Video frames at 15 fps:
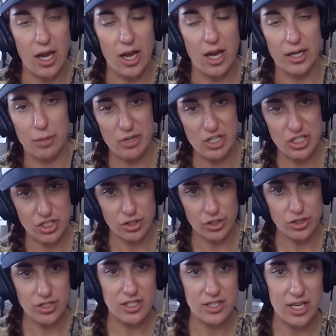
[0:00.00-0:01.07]

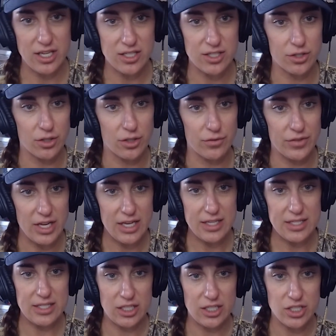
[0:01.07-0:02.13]
commissioners. They serve
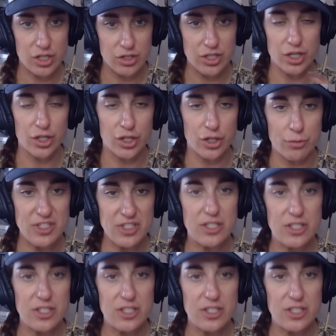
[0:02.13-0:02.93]
6-year terms.